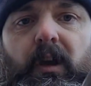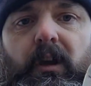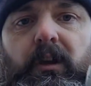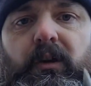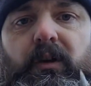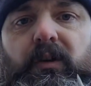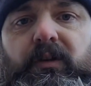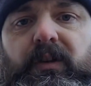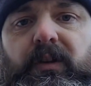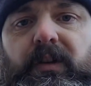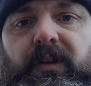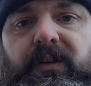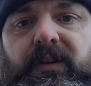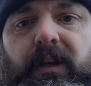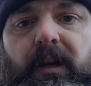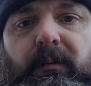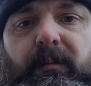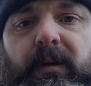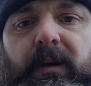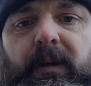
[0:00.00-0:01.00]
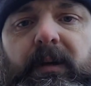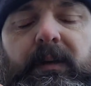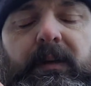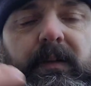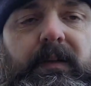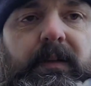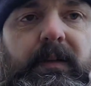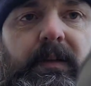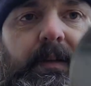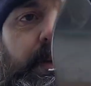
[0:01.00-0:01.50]
using the tip.
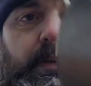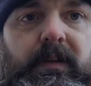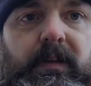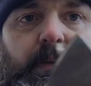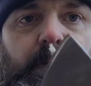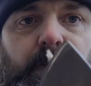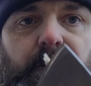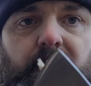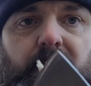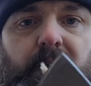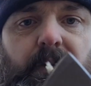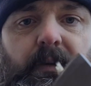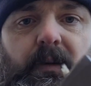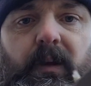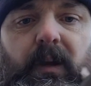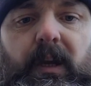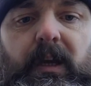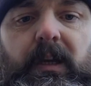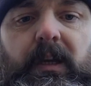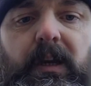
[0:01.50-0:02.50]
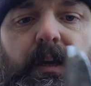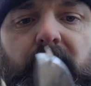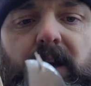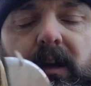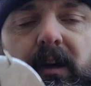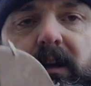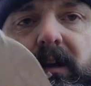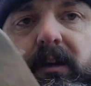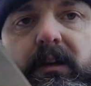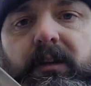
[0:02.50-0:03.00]
Okay,
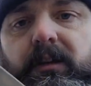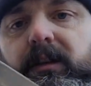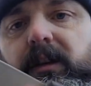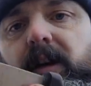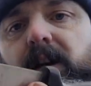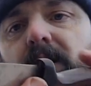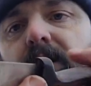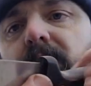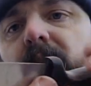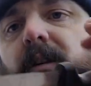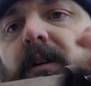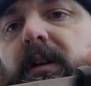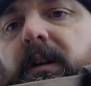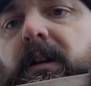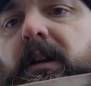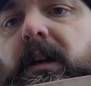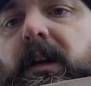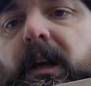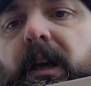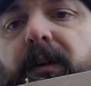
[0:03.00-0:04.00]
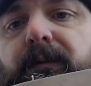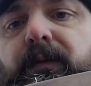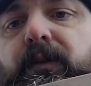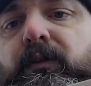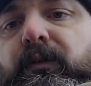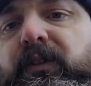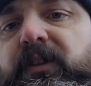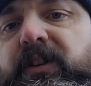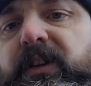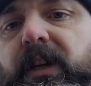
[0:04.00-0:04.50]
so if you
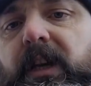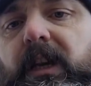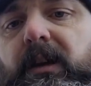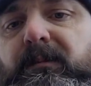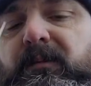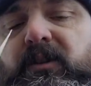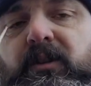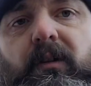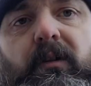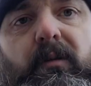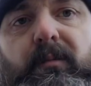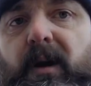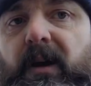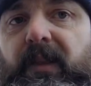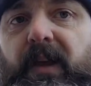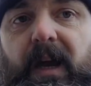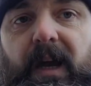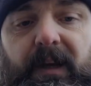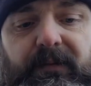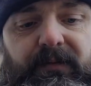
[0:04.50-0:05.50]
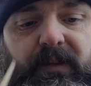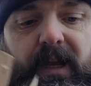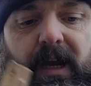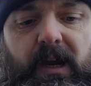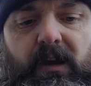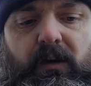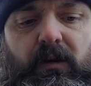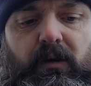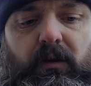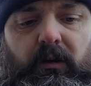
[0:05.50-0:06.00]
couldn't see, I'm sorry about the
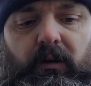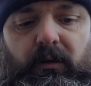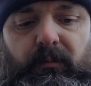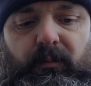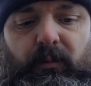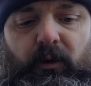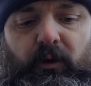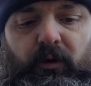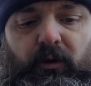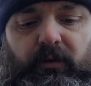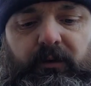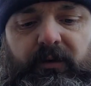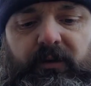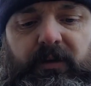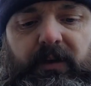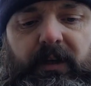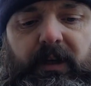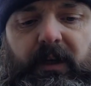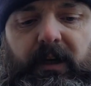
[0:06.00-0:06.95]
angle, but